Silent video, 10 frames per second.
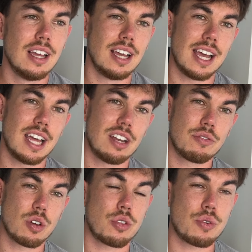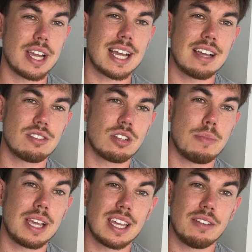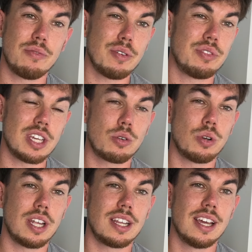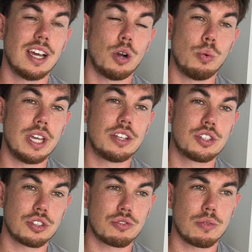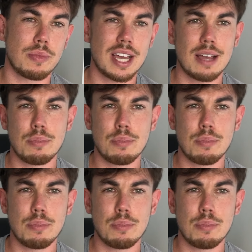And I've got three accounts, so I'm making £15 a week just from that.